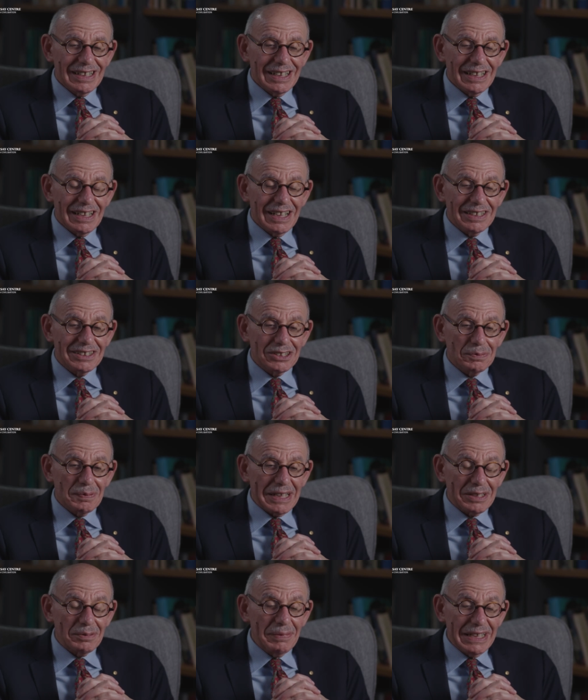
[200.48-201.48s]
I
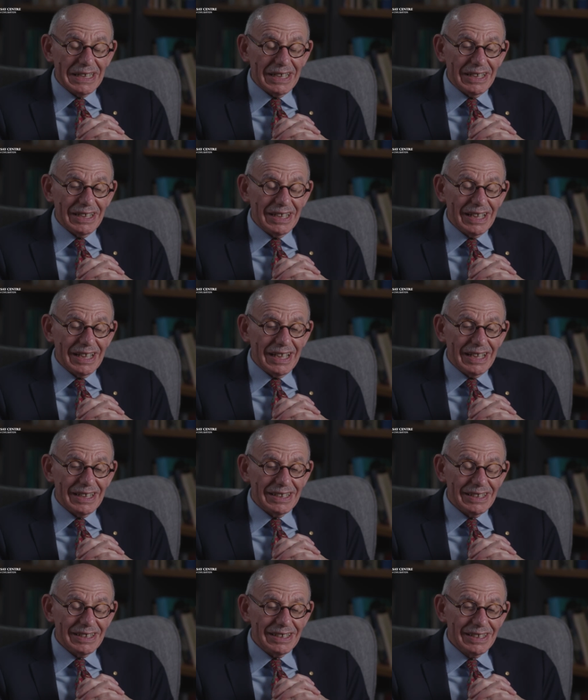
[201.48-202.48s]
suspect many,
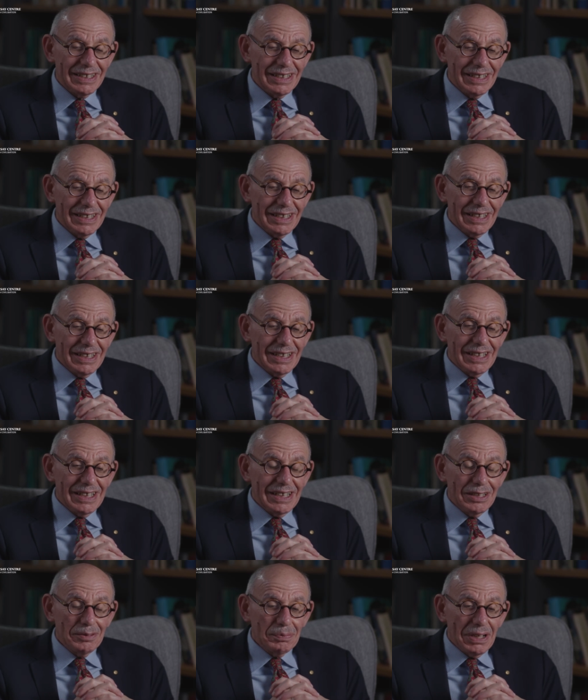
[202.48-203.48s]
and
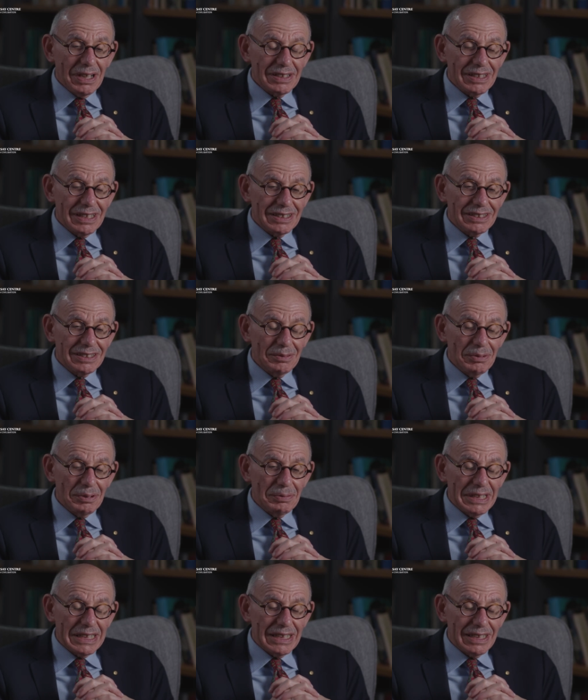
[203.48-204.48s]
in part that's
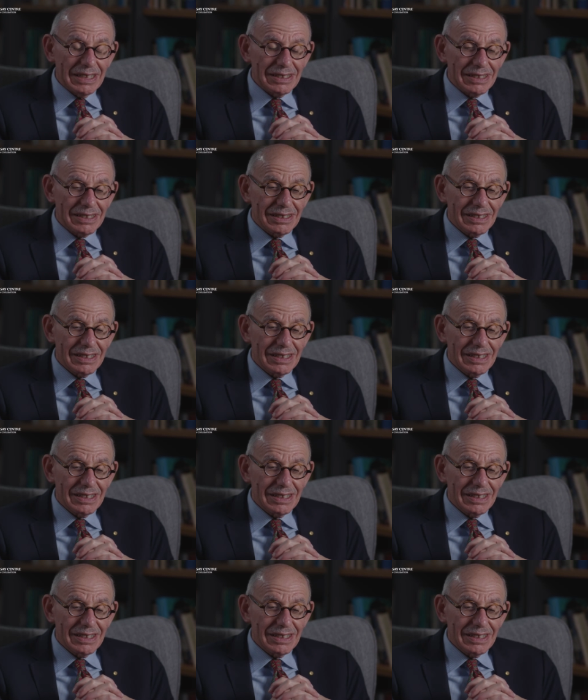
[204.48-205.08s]
simply because